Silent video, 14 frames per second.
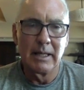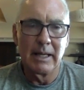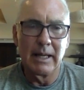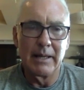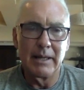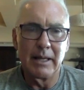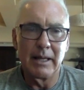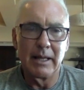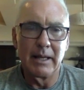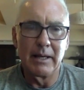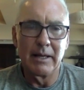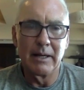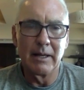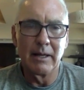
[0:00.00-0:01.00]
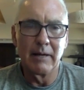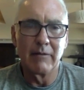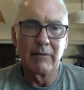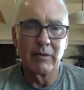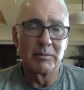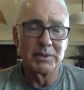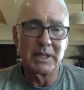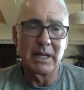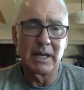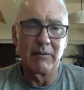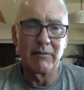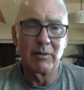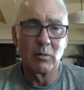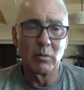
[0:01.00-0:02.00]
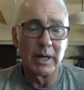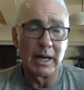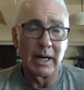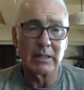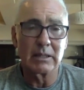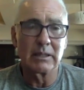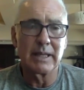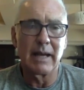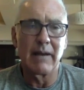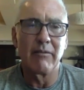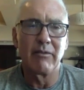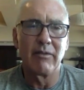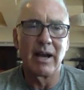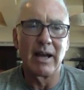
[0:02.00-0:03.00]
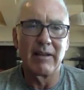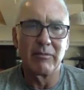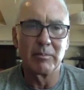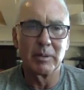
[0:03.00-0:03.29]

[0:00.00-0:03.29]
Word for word: And then uh, from Stanford, we actually have five